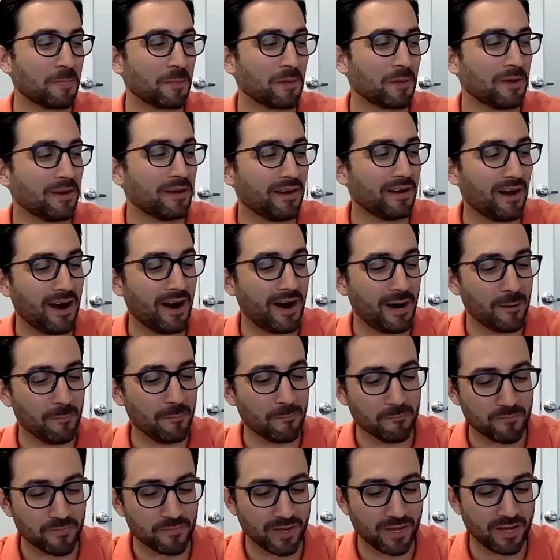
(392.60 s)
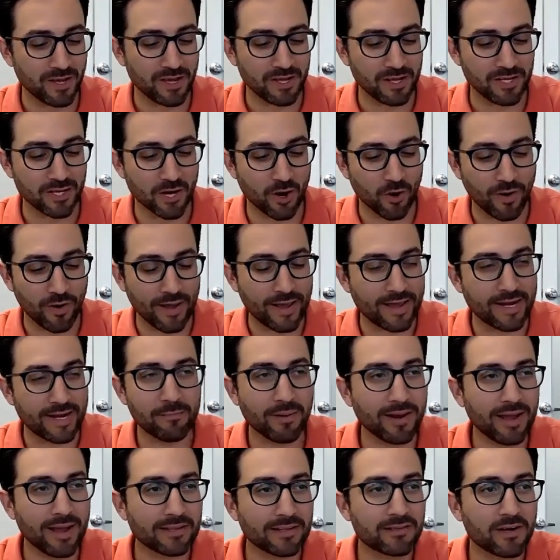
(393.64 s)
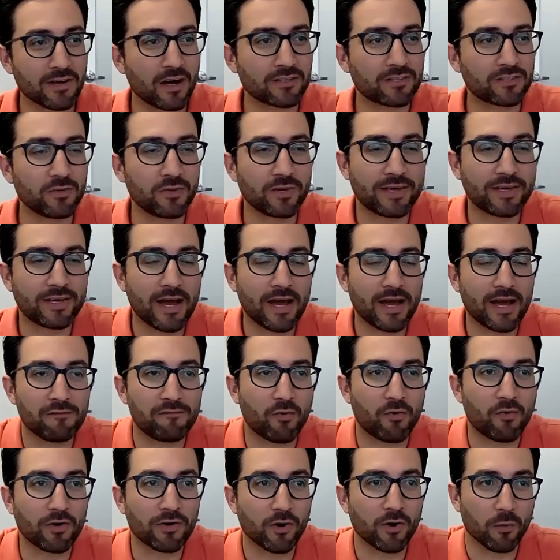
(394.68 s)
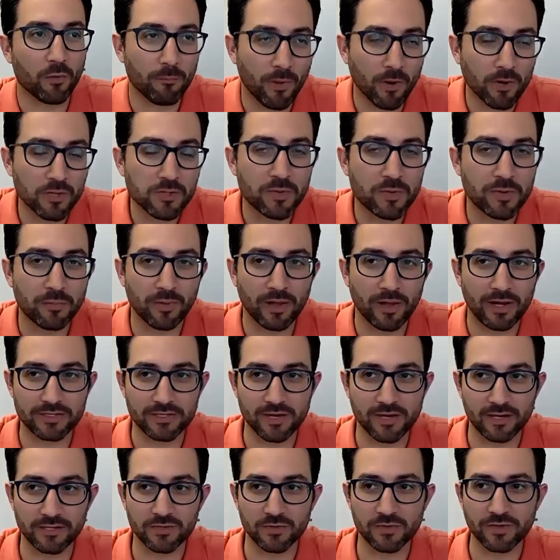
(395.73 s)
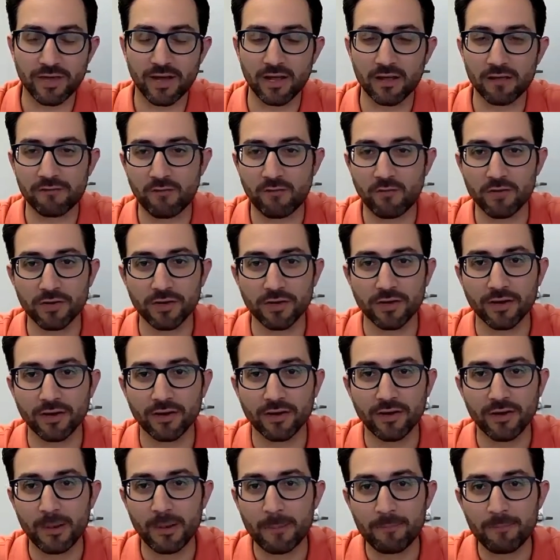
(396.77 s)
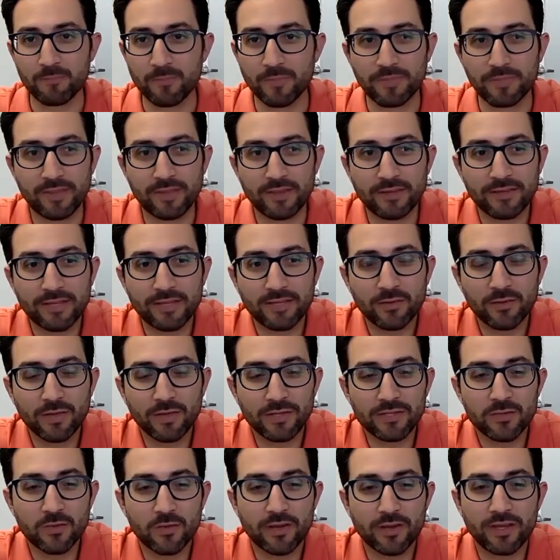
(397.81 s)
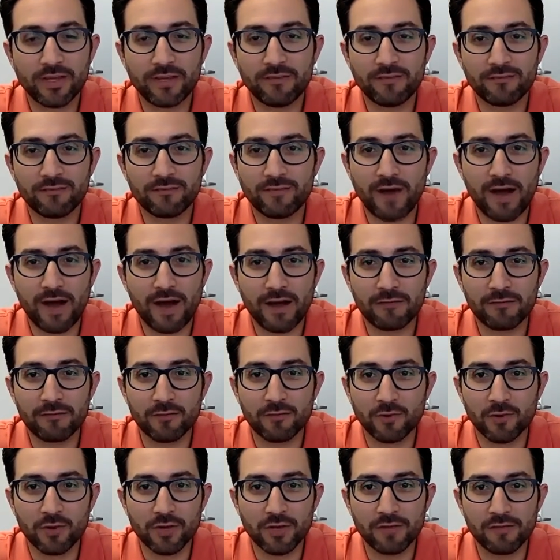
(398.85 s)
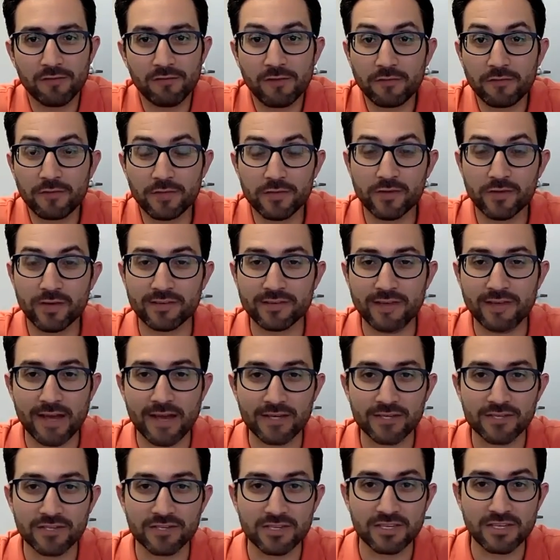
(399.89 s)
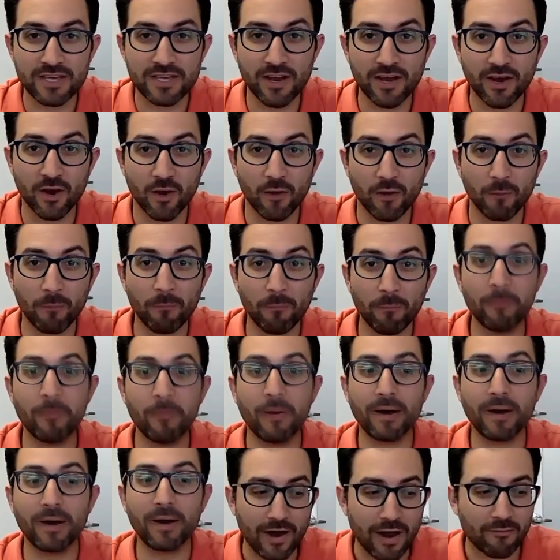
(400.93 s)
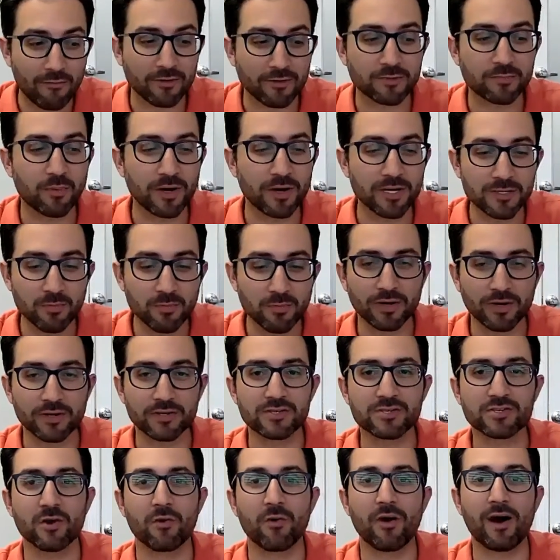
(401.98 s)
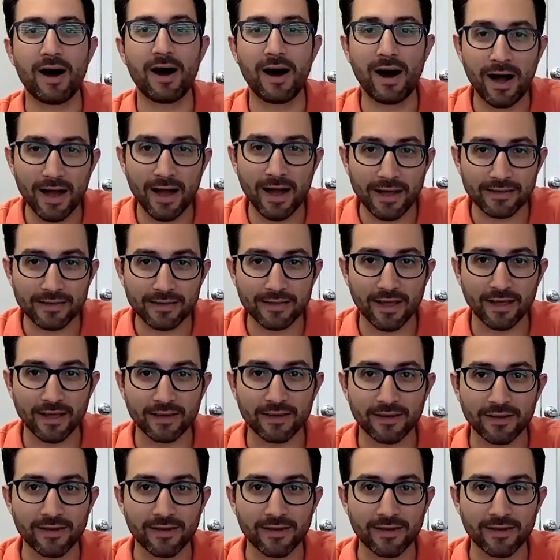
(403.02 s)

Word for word: Not normal um, here. You know, anybody I talk to in California or most people I talk to in California, they do like 25, 30, 50 transactions a year, but your average price point is so high that